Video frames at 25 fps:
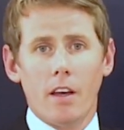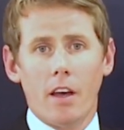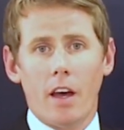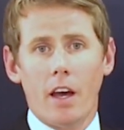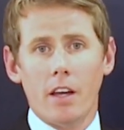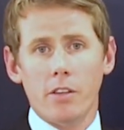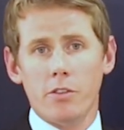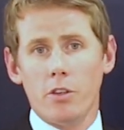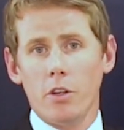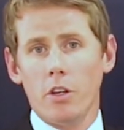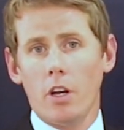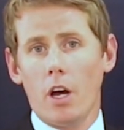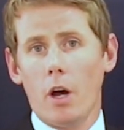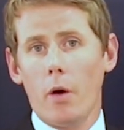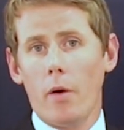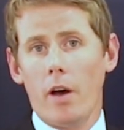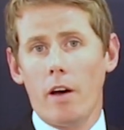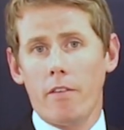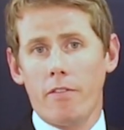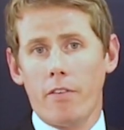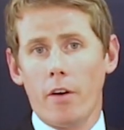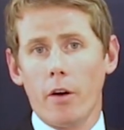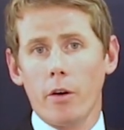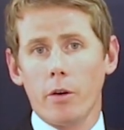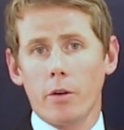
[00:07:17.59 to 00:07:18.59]
As you know, our
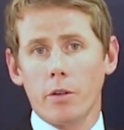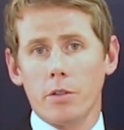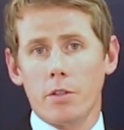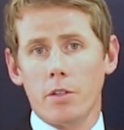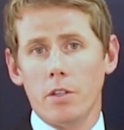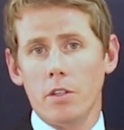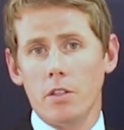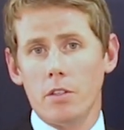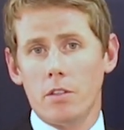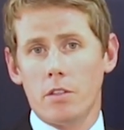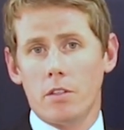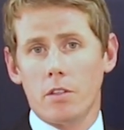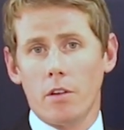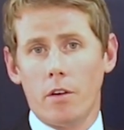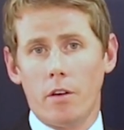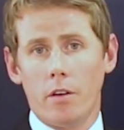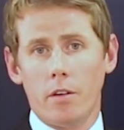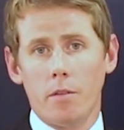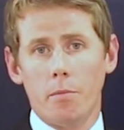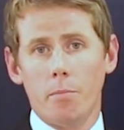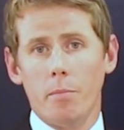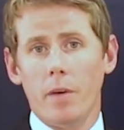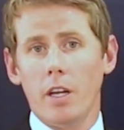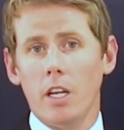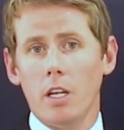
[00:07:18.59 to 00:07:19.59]
focus is
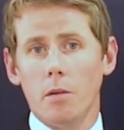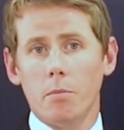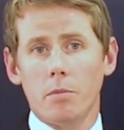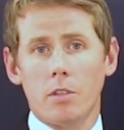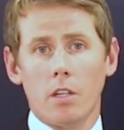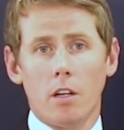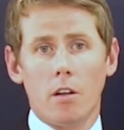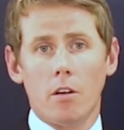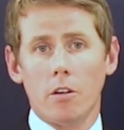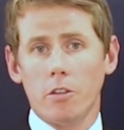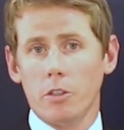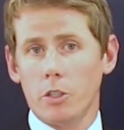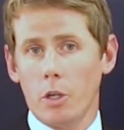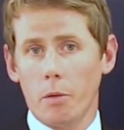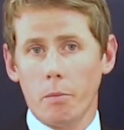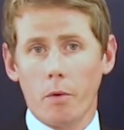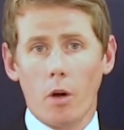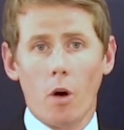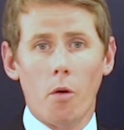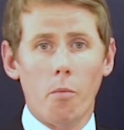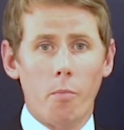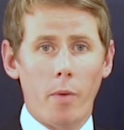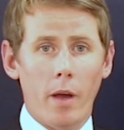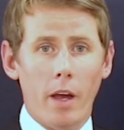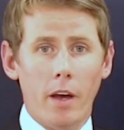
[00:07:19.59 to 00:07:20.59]
on medium to long-term
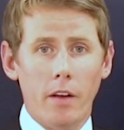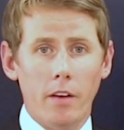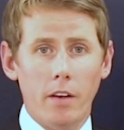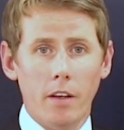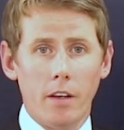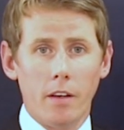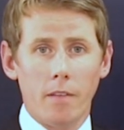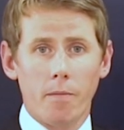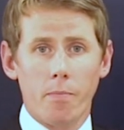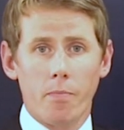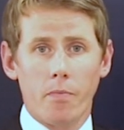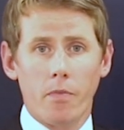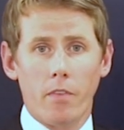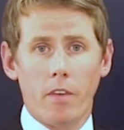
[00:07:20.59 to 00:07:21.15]
compounding,